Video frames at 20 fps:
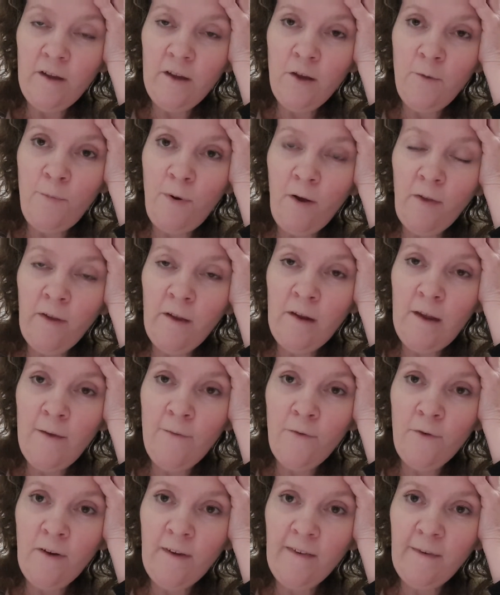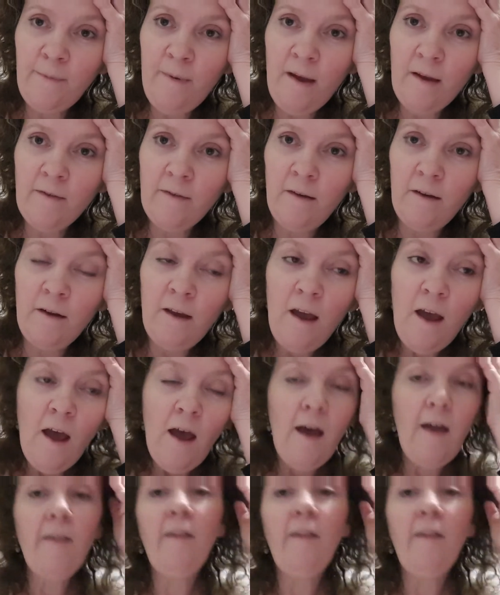that you probably never expected. And